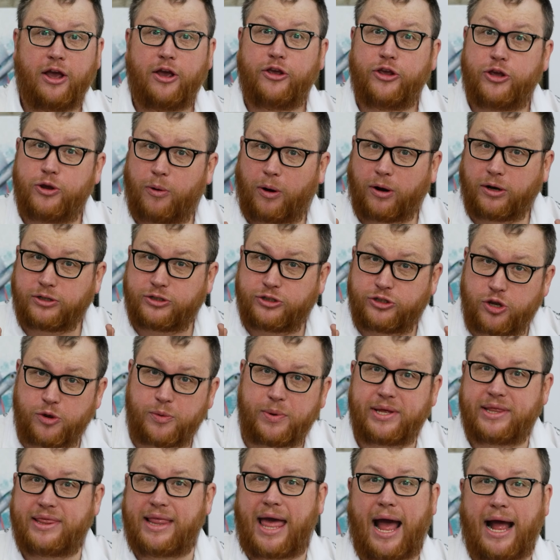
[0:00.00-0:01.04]
You are
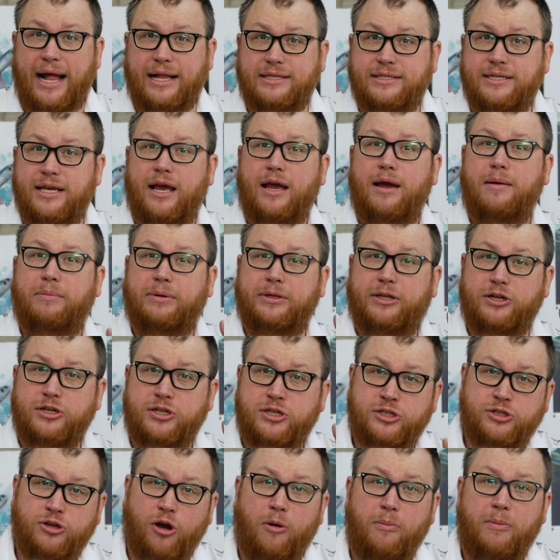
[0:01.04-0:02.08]
doing that, but there's
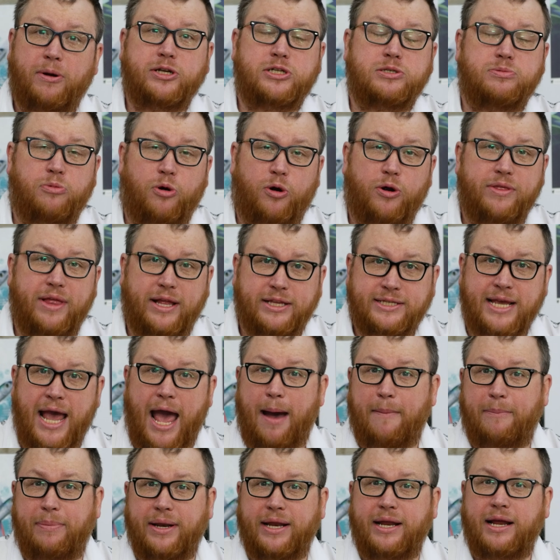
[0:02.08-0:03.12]
so much more that's
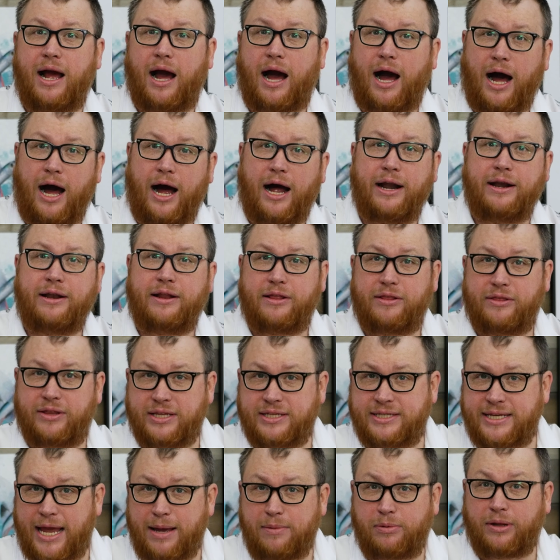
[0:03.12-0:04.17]
happening on the
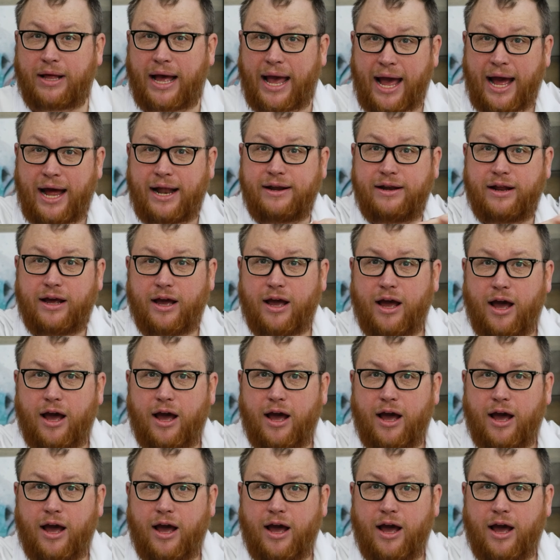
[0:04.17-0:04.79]
table and